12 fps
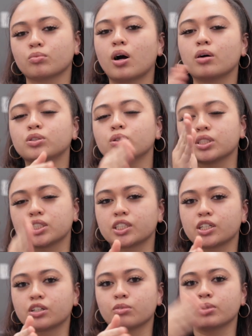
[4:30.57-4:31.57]
Well, I'll do a
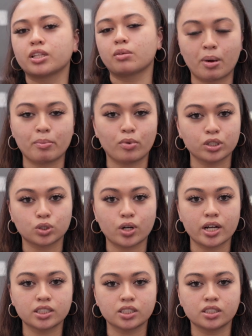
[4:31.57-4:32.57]
serum, and then my
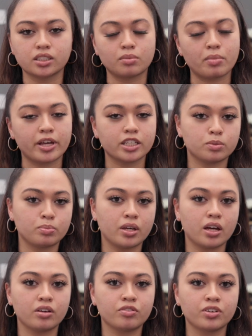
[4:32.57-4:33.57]
moisturizer, and then my
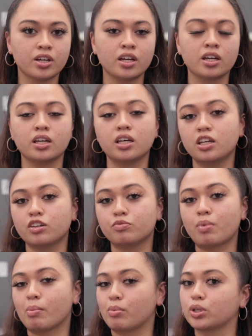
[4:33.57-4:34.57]
SPF,
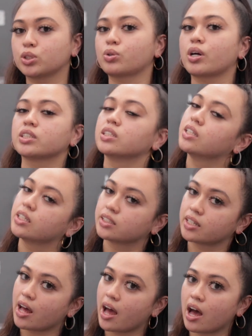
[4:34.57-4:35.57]
if my moisturizer
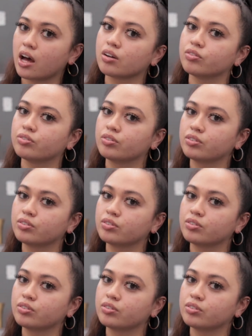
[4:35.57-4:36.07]
doesn't have